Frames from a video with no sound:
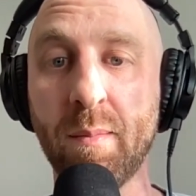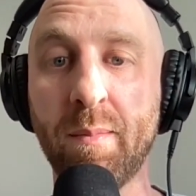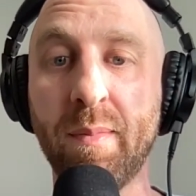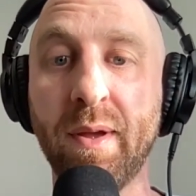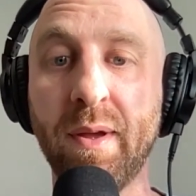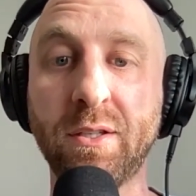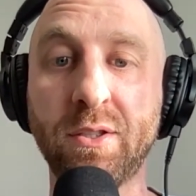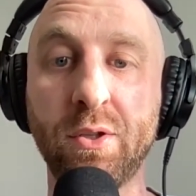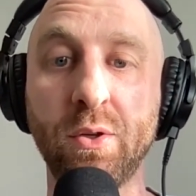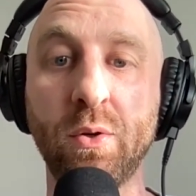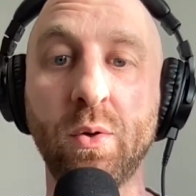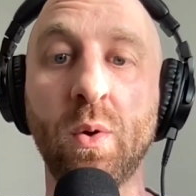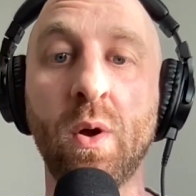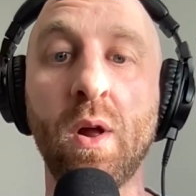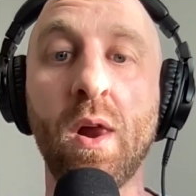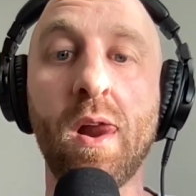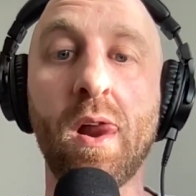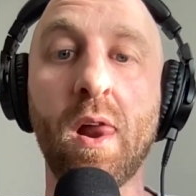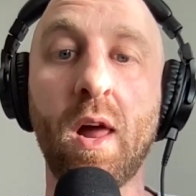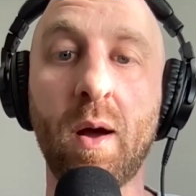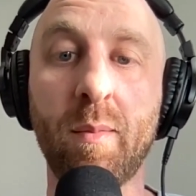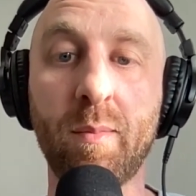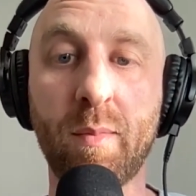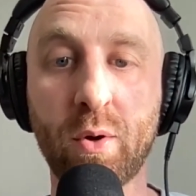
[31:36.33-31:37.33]
makes you
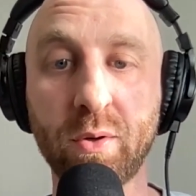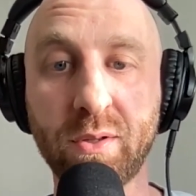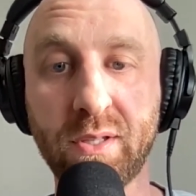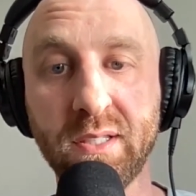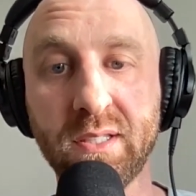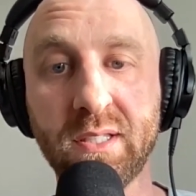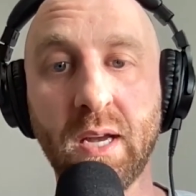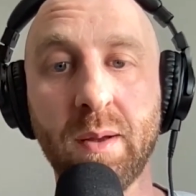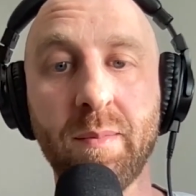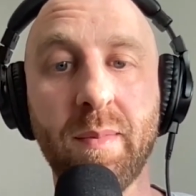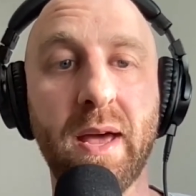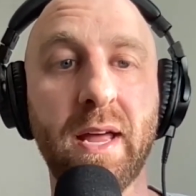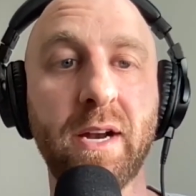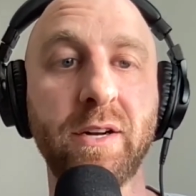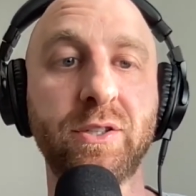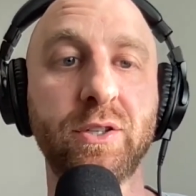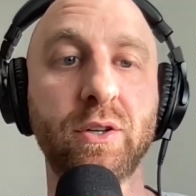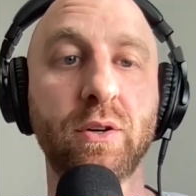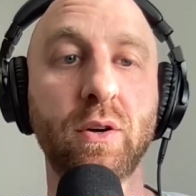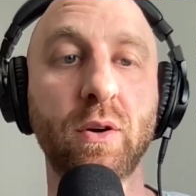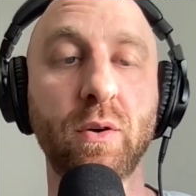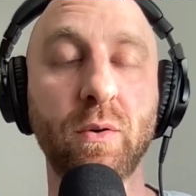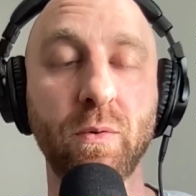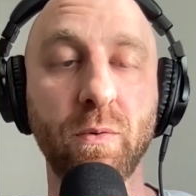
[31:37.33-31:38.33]
a multi-site
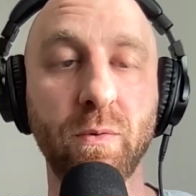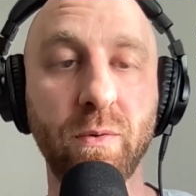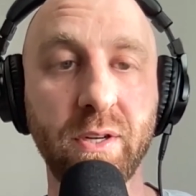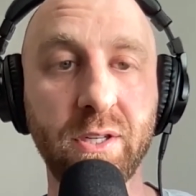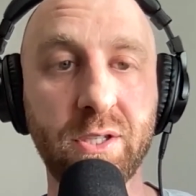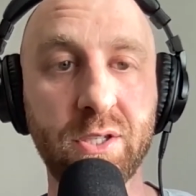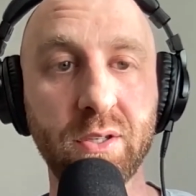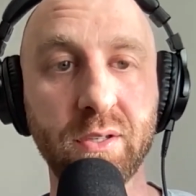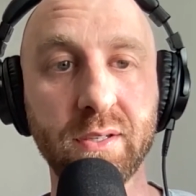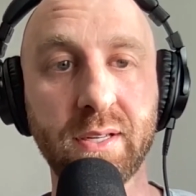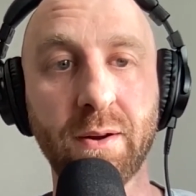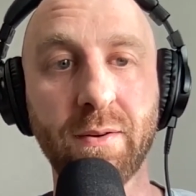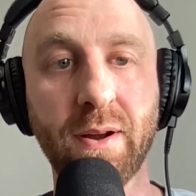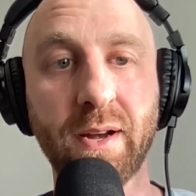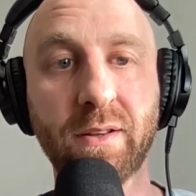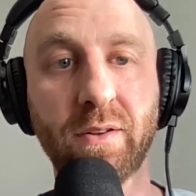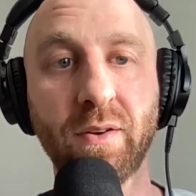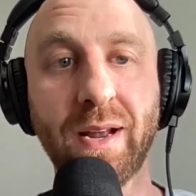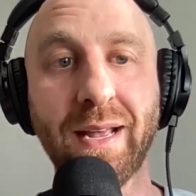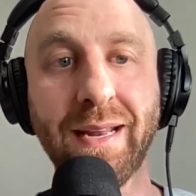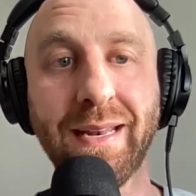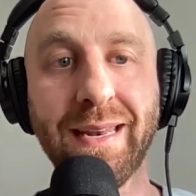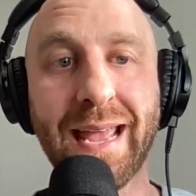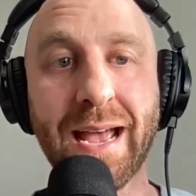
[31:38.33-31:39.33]
manager or a regional
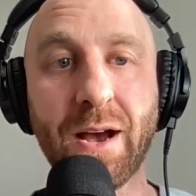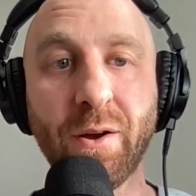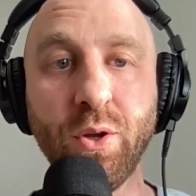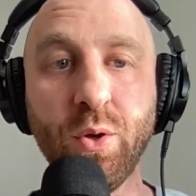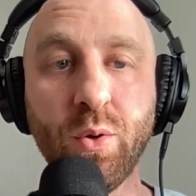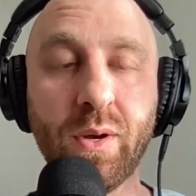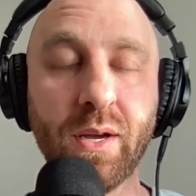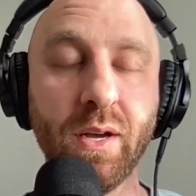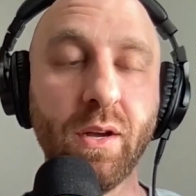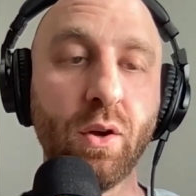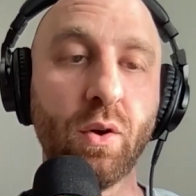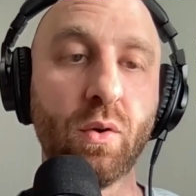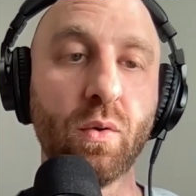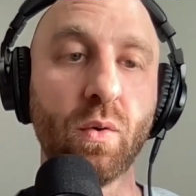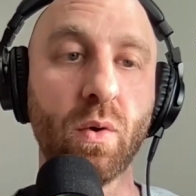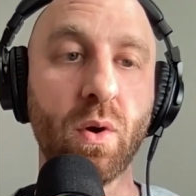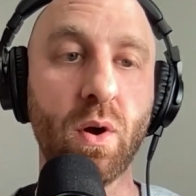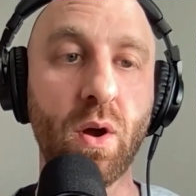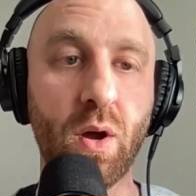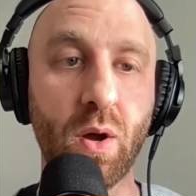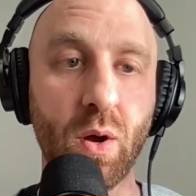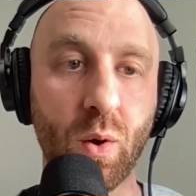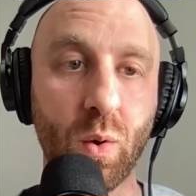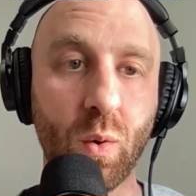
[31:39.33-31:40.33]
director. And now you can
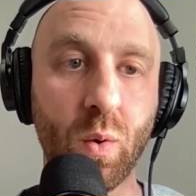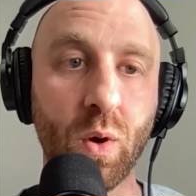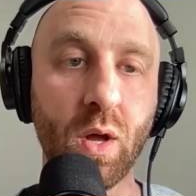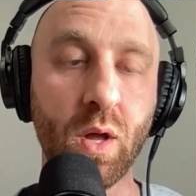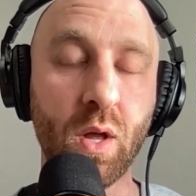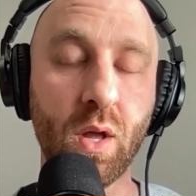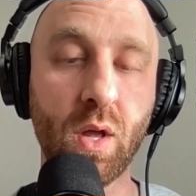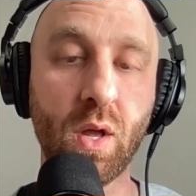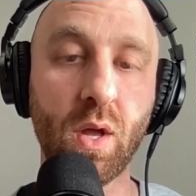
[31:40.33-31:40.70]
grow